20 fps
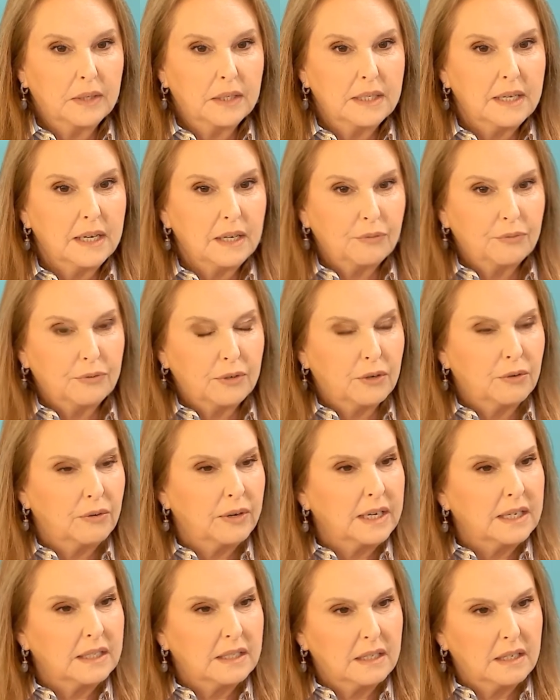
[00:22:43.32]
take for
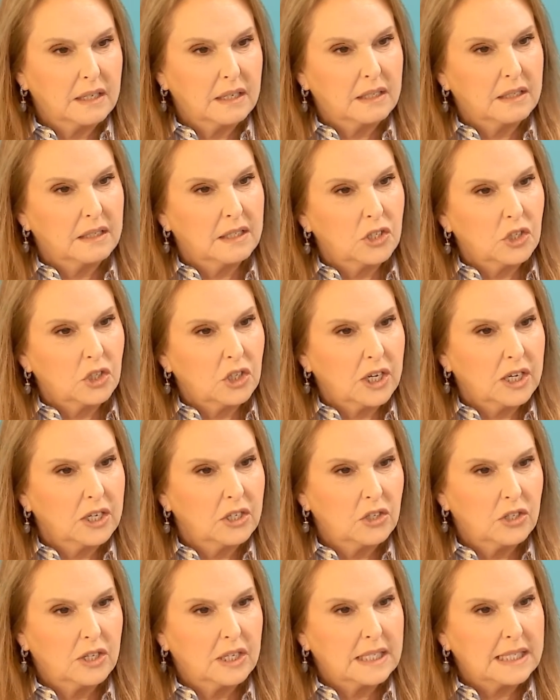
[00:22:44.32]
granted the
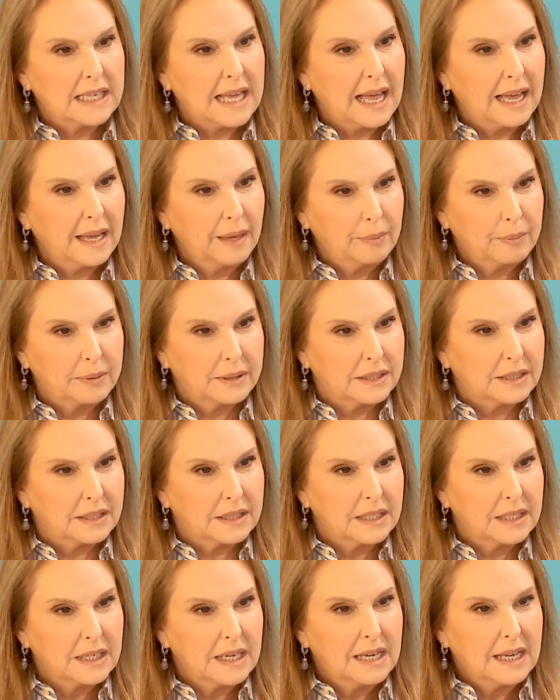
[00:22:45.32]
change that's
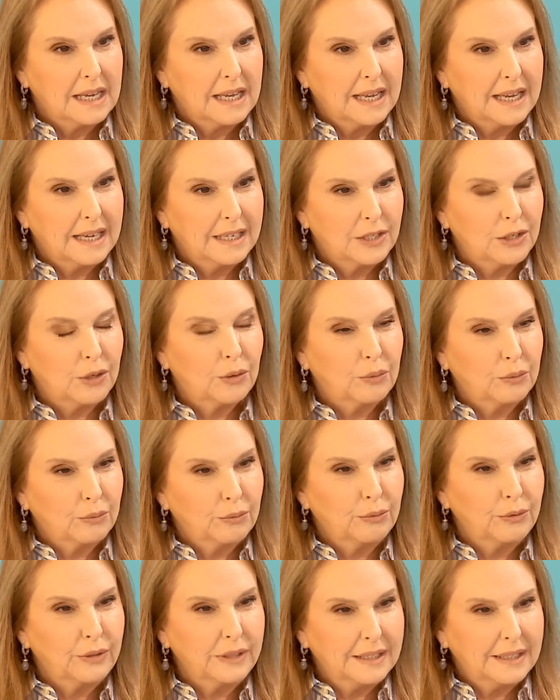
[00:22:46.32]
happened and don't
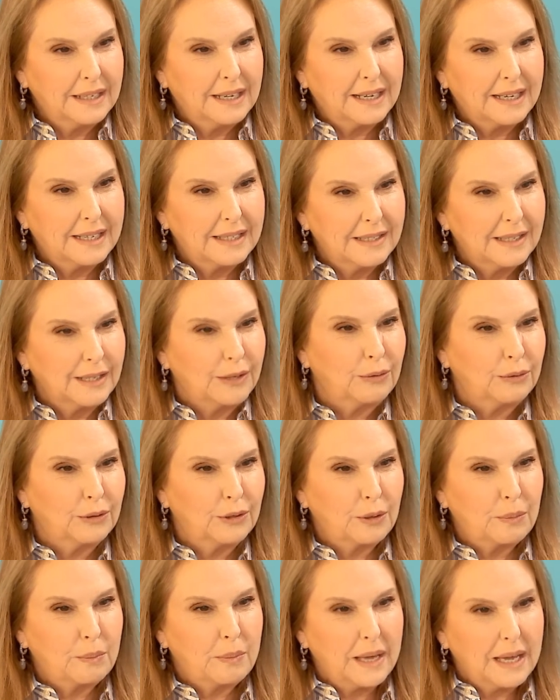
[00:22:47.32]
realize, they don't
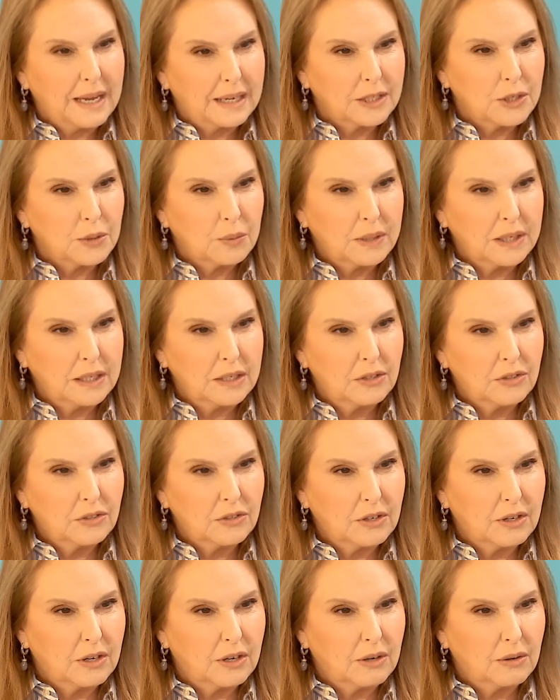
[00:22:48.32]
look back 20
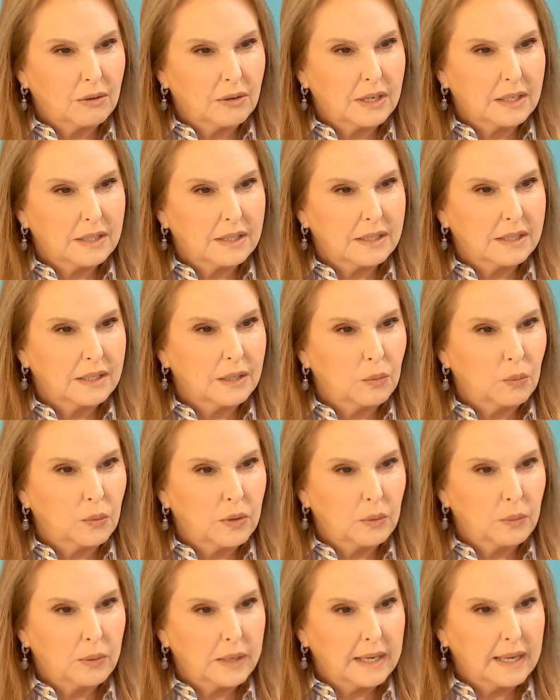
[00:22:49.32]
years ago and see
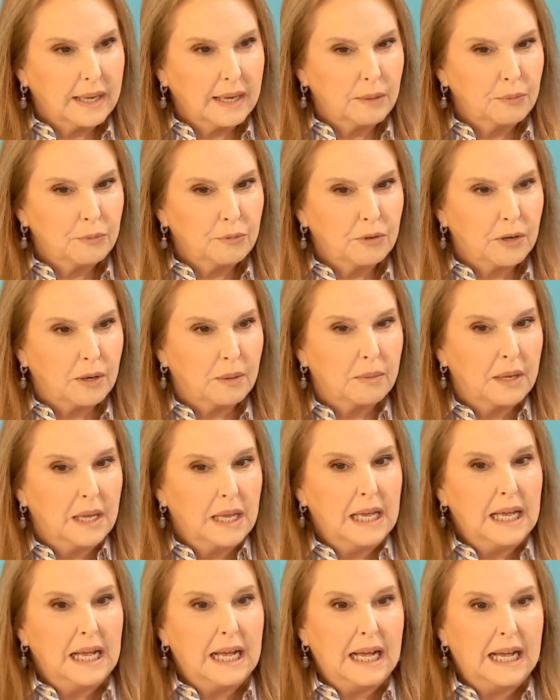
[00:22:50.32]
where we came from.
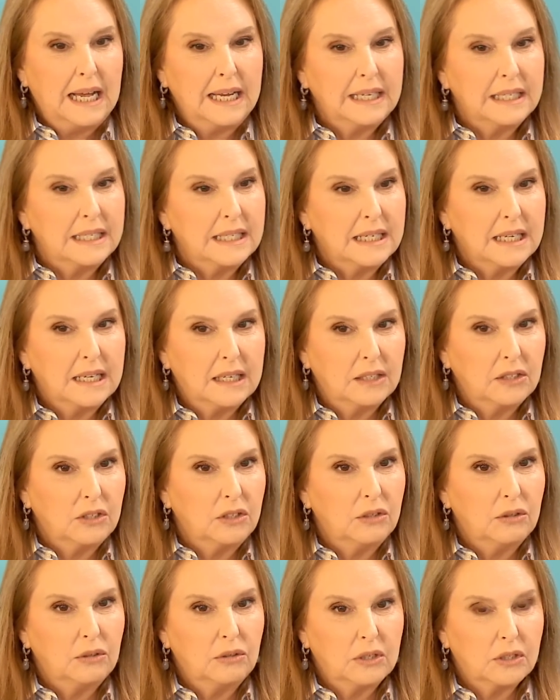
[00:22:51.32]
I can tell
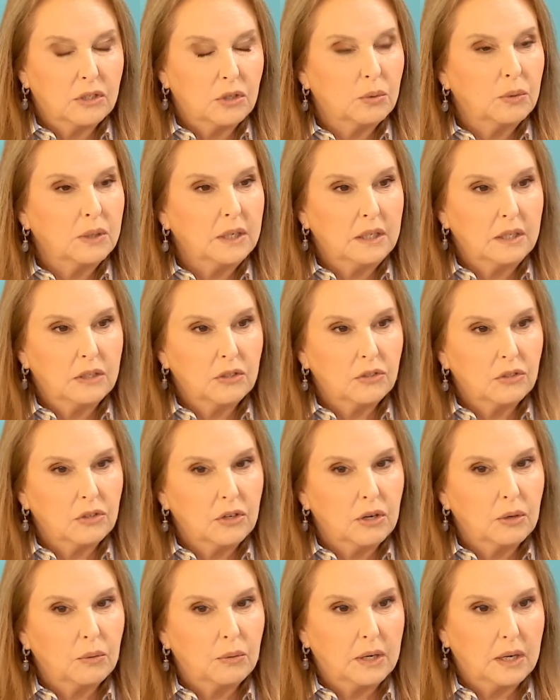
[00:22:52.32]
you that 20 years
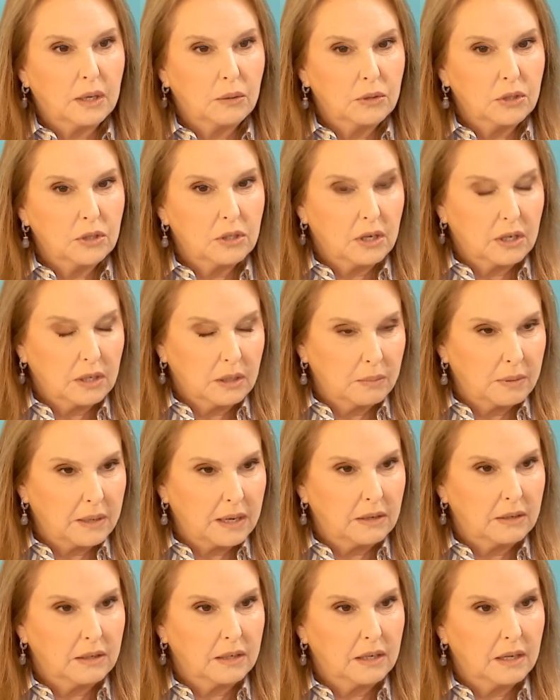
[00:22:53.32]
ago, when I would talk
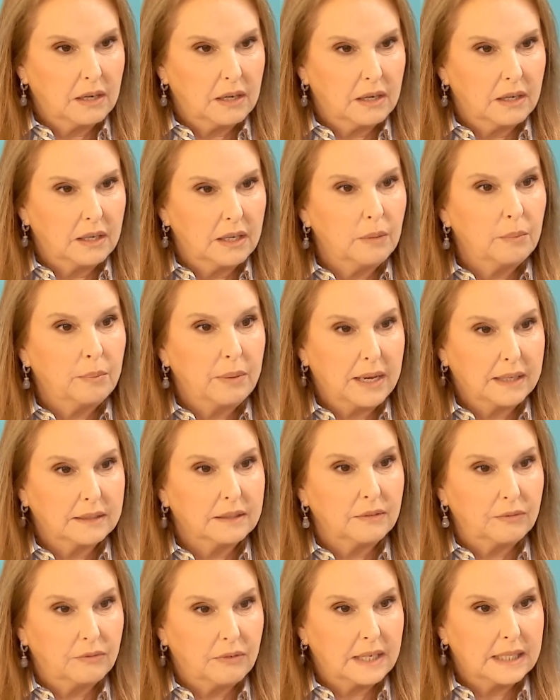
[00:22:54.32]
about
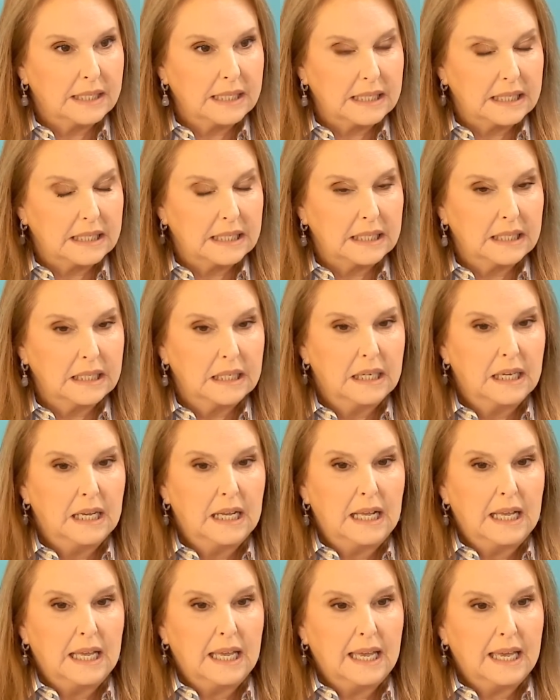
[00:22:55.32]
impact investing,
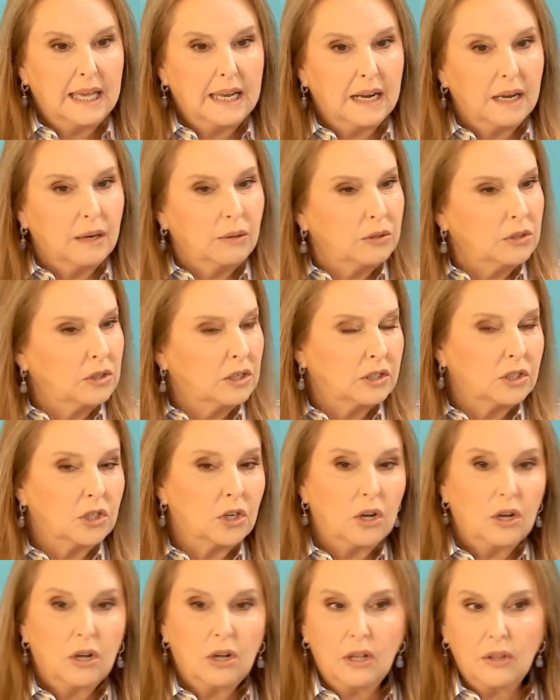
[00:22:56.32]
and I would talk
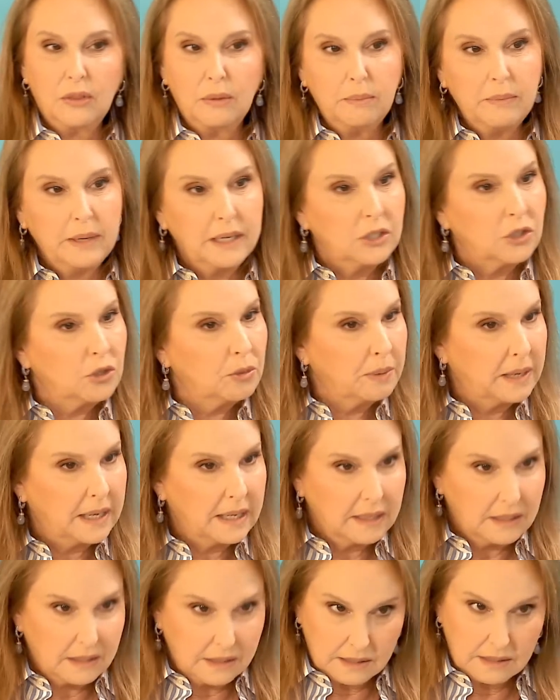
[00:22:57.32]
to all the major
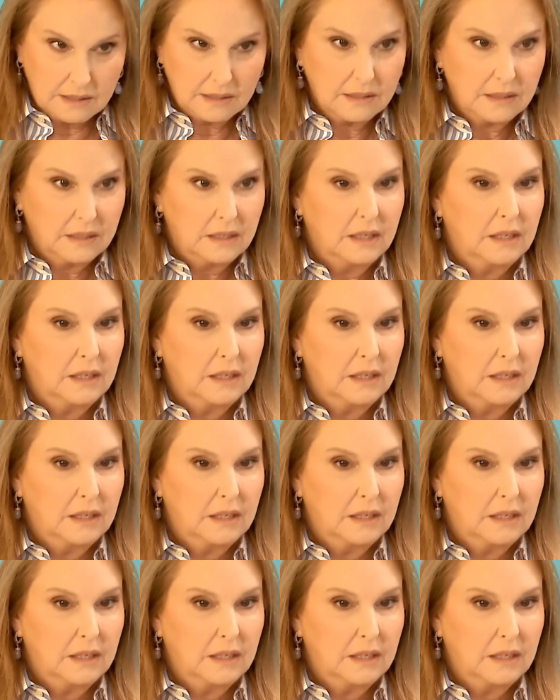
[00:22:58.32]
banks,